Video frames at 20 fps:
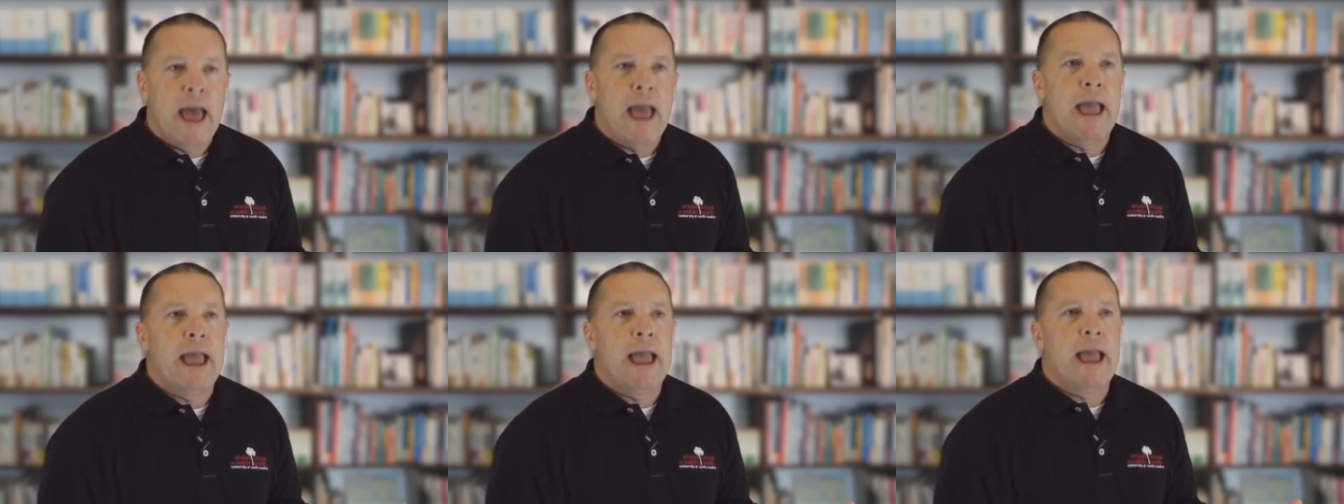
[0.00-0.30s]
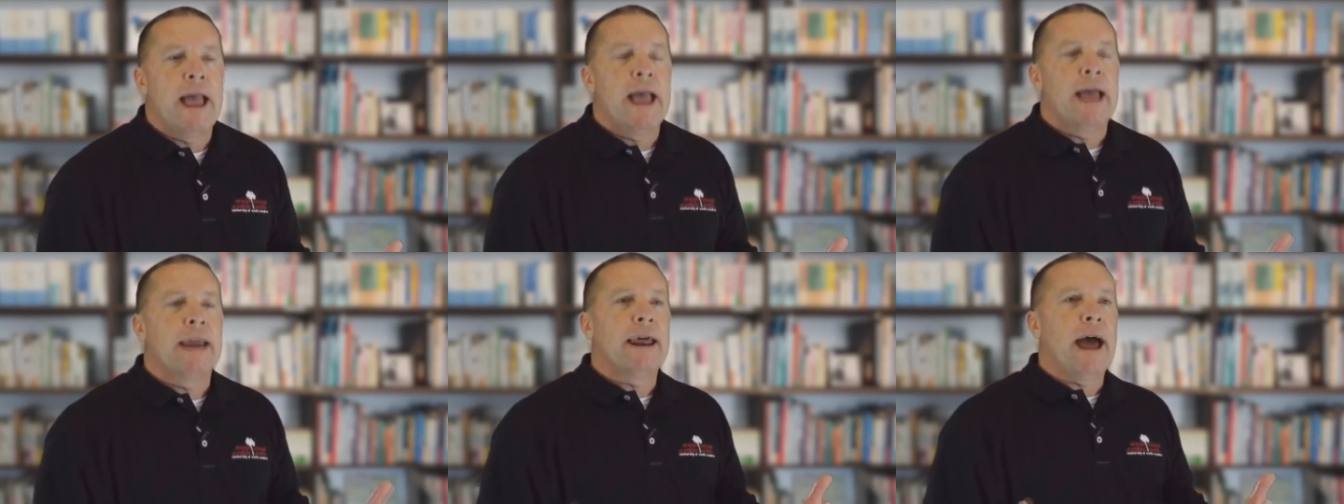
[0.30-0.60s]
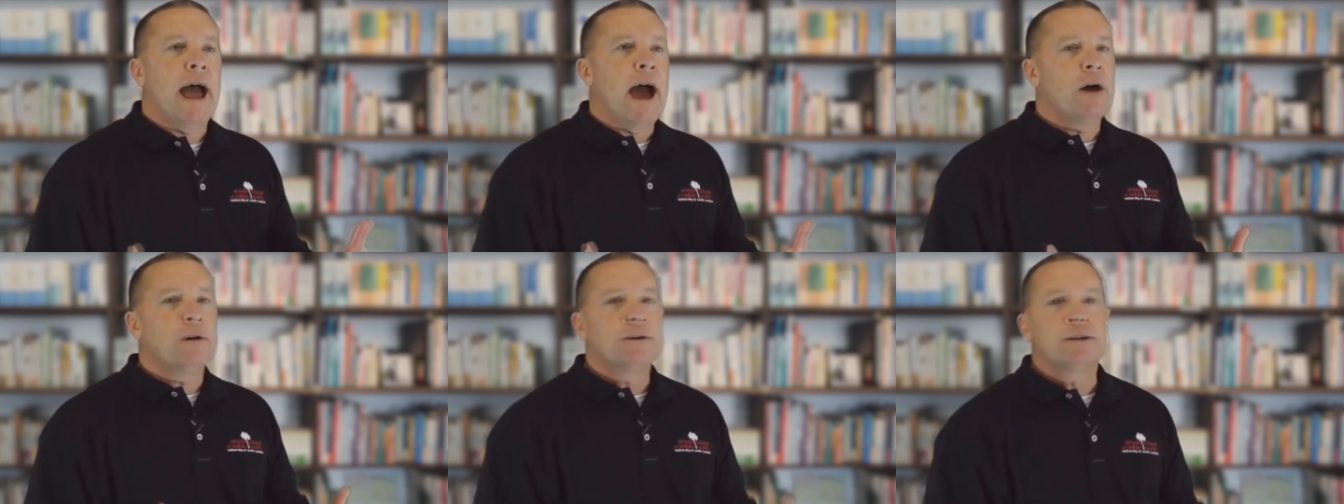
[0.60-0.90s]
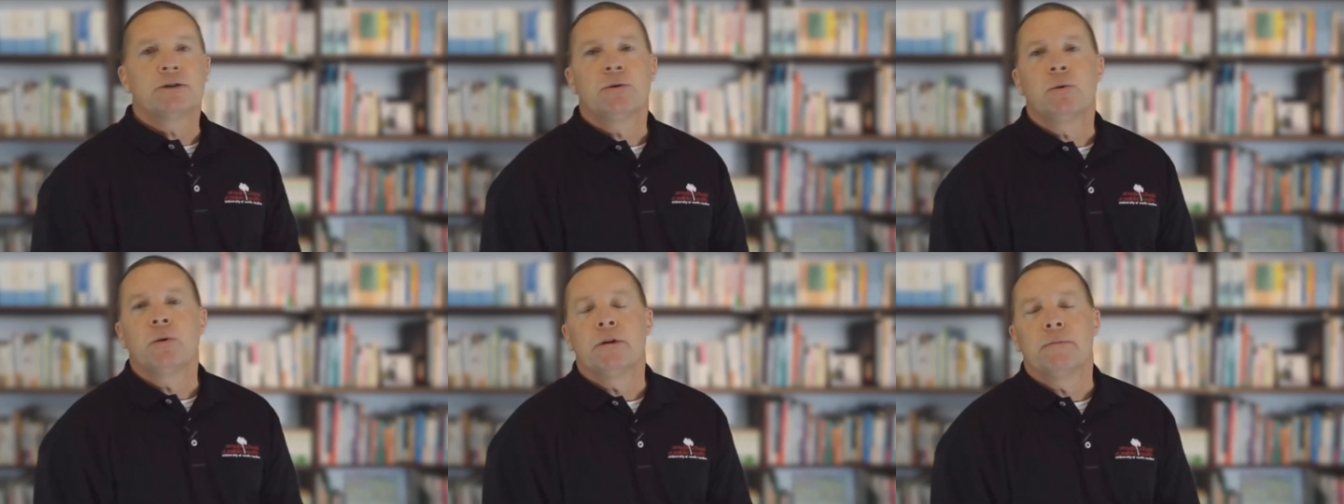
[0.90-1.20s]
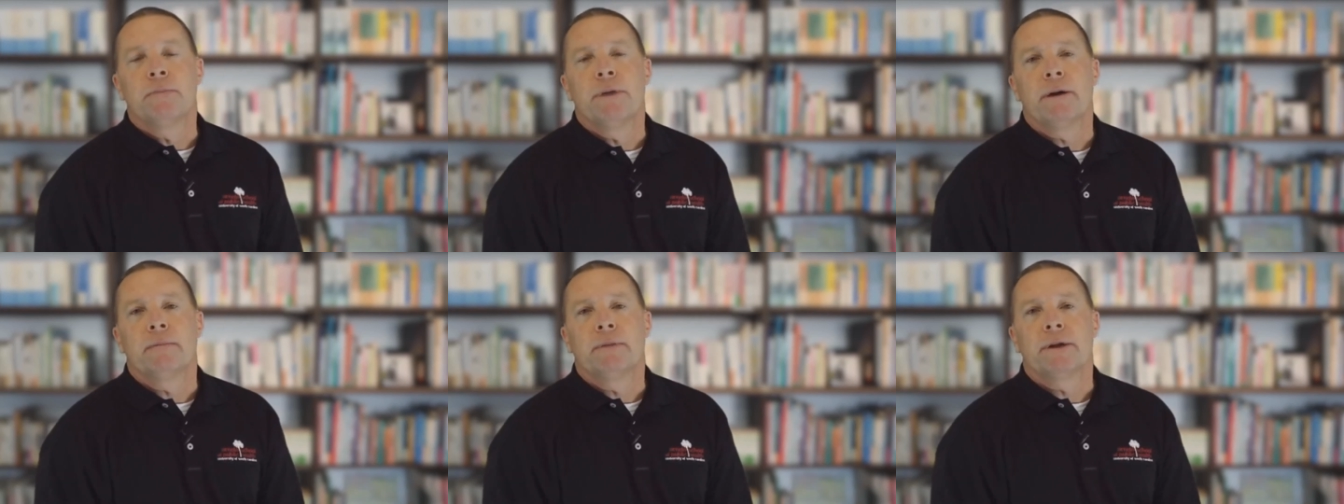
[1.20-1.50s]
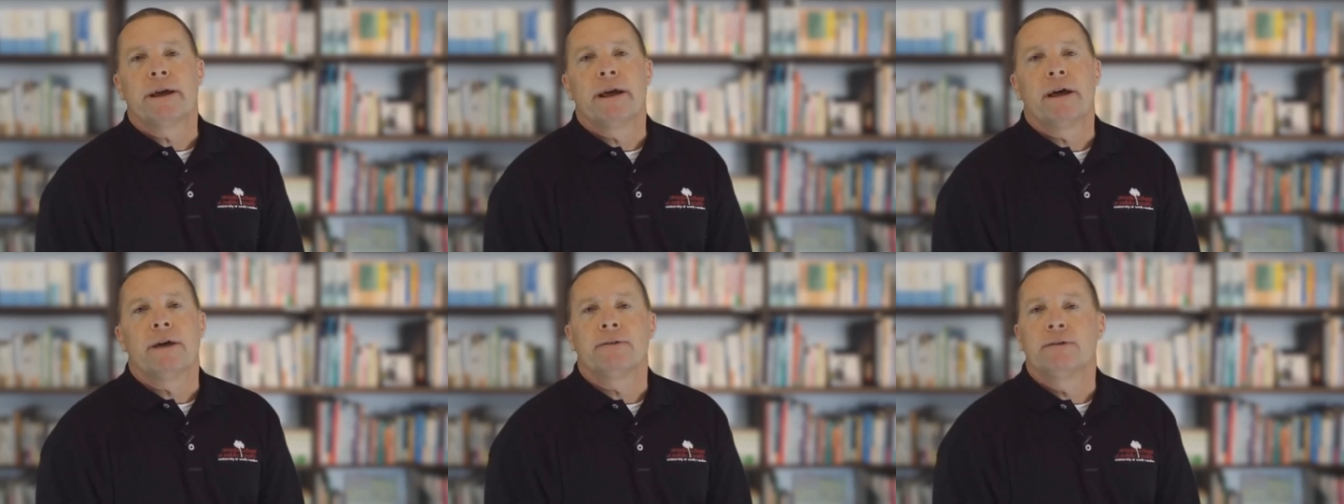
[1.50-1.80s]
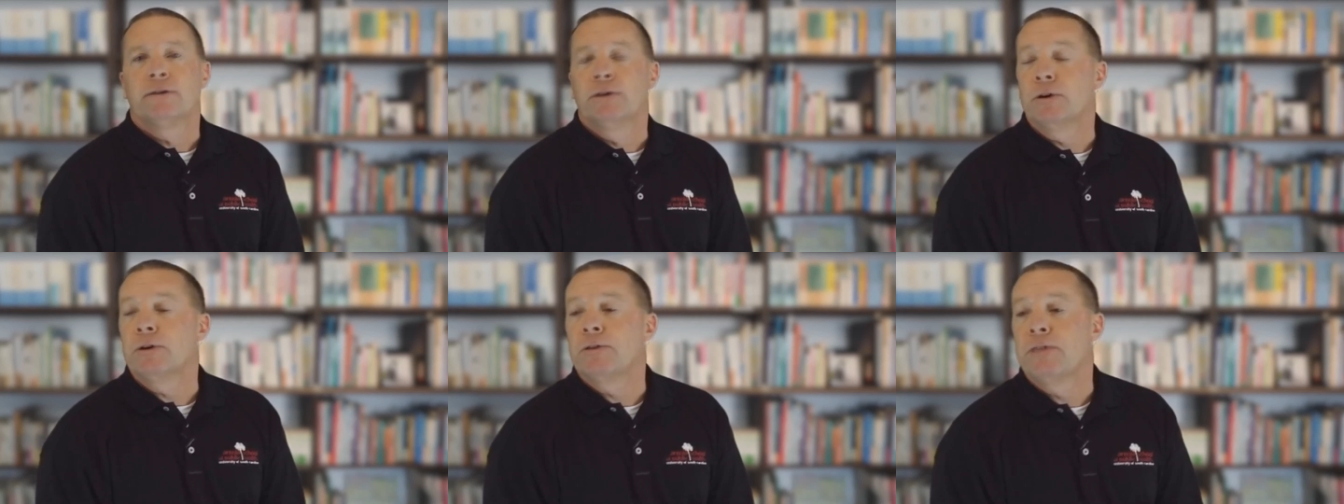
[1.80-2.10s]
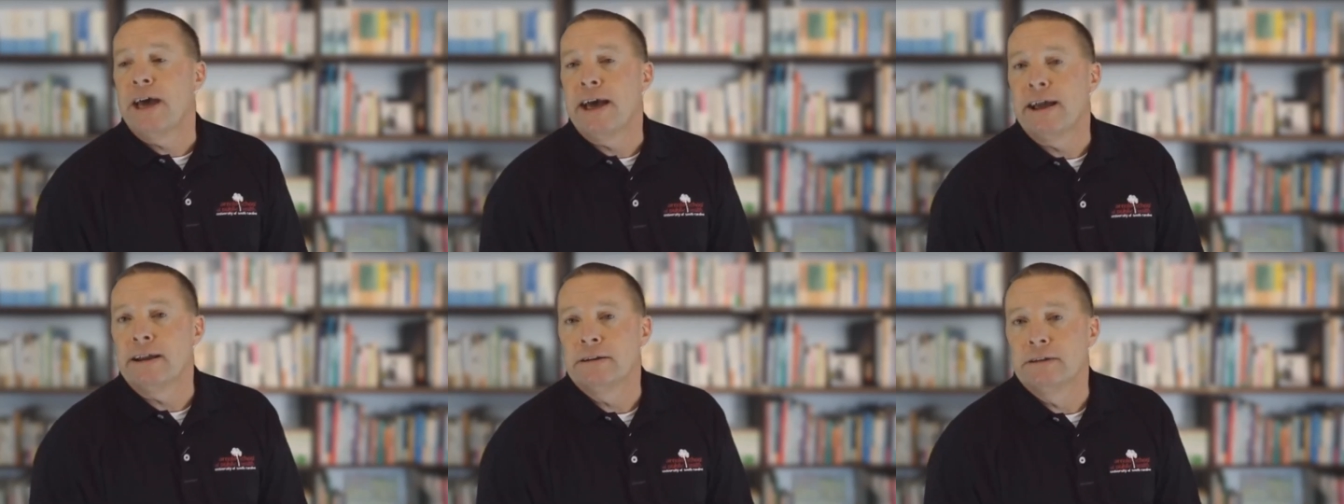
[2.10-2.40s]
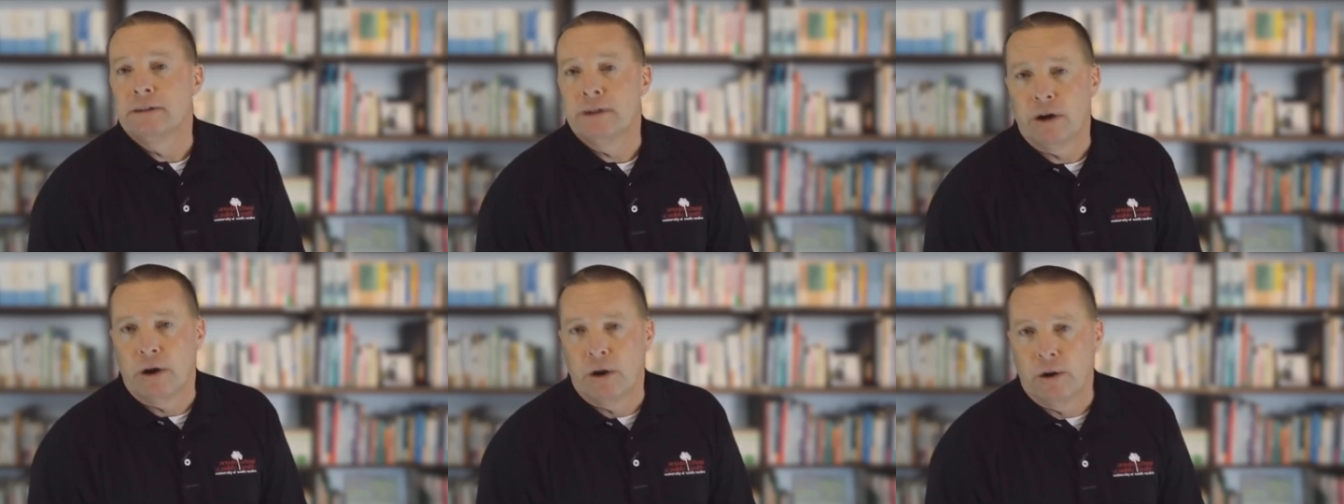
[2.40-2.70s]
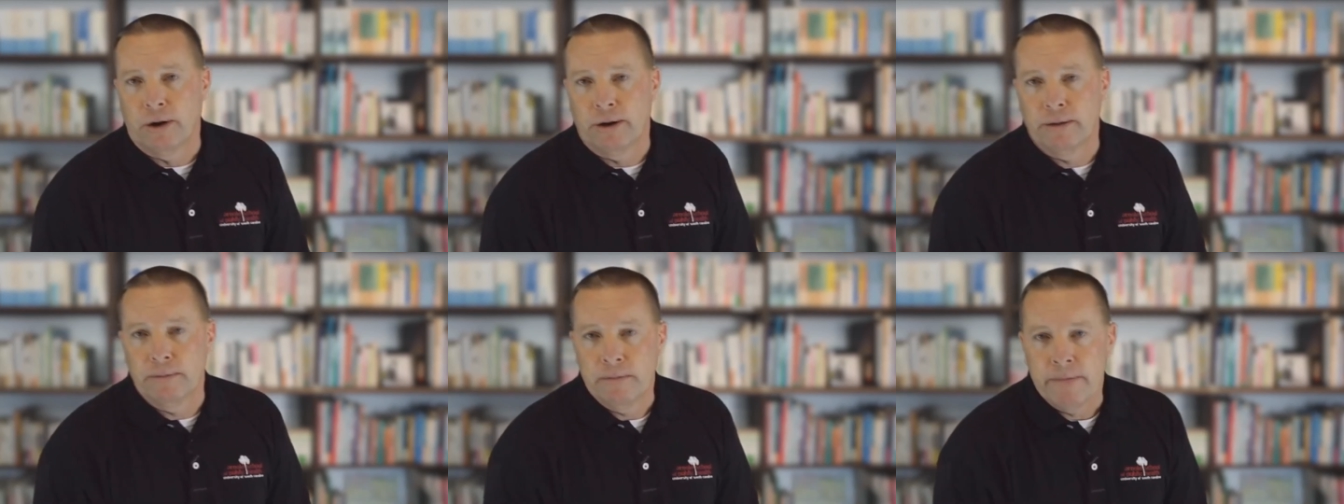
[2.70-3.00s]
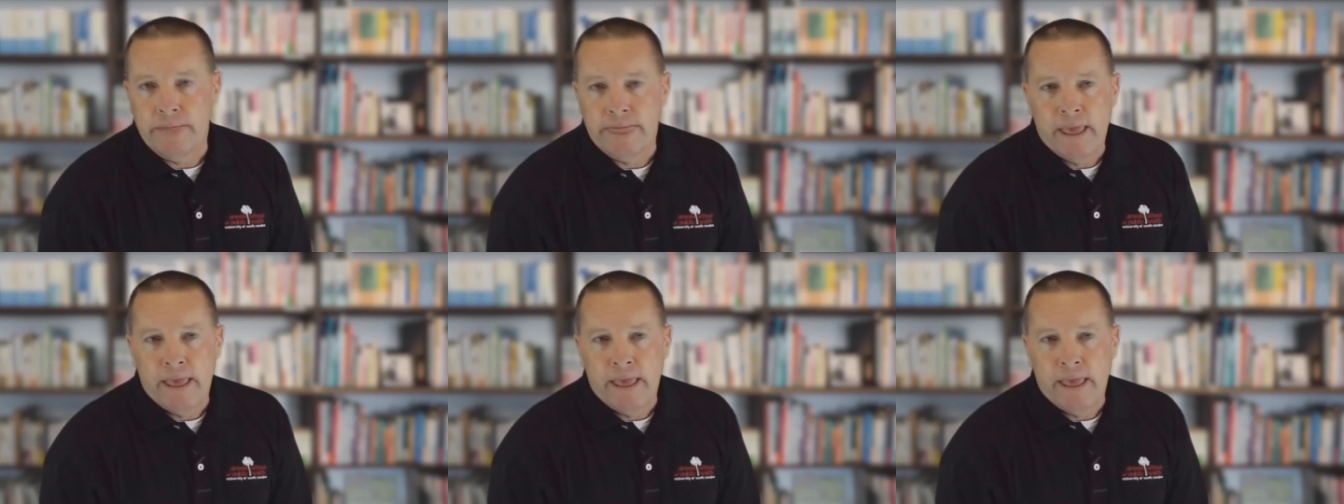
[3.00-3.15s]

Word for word: And our School of Public Health took that to heart.